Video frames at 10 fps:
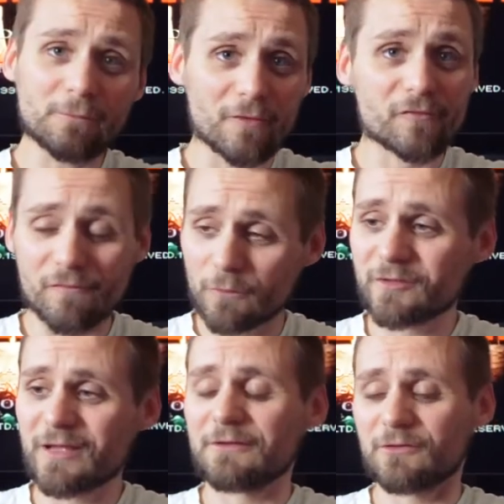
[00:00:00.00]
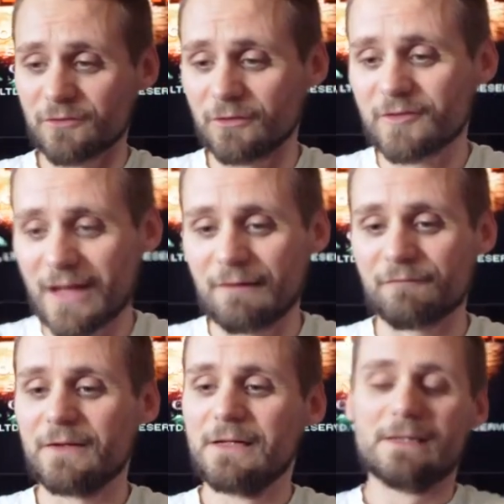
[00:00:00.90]
going for a full set, so it's nice to have
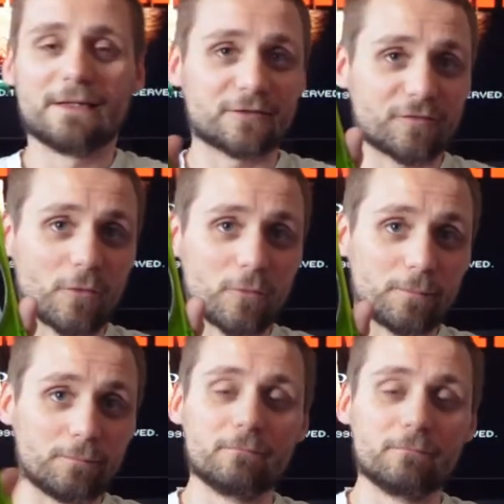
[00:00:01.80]
his full